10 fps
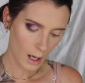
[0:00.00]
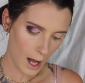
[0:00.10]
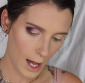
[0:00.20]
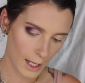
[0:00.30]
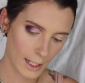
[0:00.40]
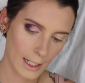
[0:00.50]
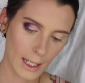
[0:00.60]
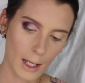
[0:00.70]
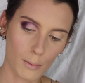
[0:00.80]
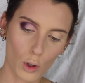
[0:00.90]

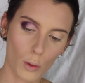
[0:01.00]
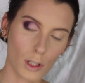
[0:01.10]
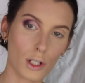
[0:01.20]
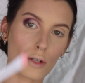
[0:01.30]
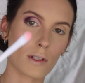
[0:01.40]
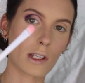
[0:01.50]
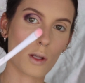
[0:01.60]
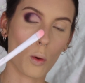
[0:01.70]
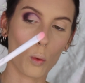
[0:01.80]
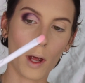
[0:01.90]
I am going to use
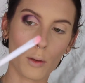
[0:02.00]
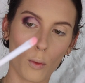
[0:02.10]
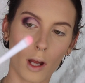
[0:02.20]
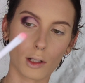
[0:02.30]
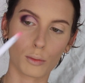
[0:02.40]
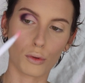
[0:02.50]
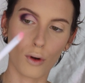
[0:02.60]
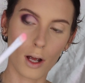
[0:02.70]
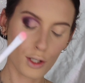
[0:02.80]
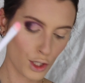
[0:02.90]
this Wet n Wild
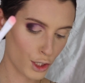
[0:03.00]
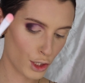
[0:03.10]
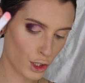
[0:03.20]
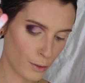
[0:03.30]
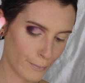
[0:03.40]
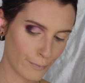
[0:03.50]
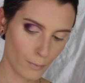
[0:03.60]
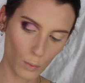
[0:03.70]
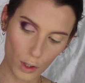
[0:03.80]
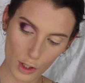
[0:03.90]
brush,
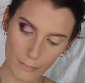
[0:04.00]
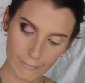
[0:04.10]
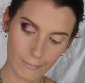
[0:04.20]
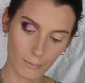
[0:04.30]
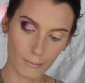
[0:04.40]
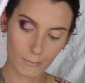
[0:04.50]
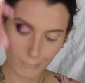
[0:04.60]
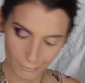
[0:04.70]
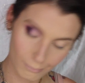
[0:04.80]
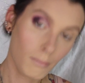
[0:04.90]
which
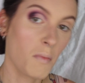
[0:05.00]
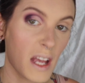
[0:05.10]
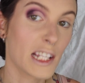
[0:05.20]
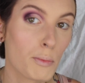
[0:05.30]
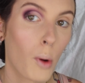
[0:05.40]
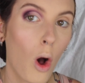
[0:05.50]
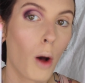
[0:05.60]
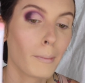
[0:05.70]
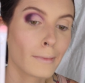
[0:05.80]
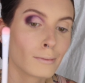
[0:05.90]
is
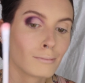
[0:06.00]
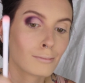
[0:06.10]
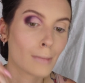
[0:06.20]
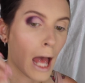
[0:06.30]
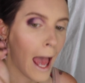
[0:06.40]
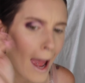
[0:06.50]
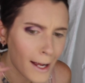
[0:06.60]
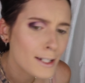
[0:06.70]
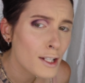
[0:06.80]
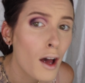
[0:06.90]
bomb,
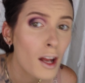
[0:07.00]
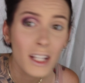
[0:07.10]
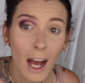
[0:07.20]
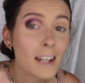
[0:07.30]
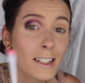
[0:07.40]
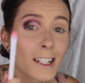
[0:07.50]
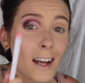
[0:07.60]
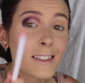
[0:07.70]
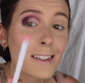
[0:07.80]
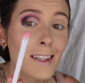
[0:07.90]
and
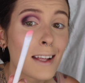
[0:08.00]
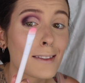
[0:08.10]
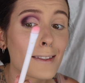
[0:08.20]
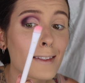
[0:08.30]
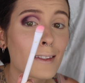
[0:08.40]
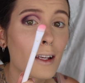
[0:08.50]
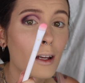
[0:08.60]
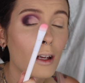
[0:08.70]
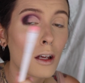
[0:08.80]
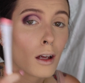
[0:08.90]
99 cents
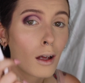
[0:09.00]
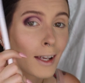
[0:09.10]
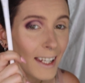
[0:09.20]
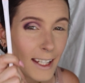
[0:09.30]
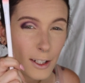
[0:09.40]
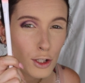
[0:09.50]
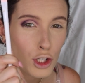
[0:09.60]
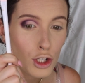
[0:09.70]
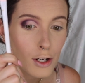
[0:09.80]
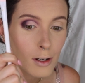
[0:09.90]

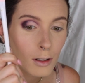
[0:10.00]
each.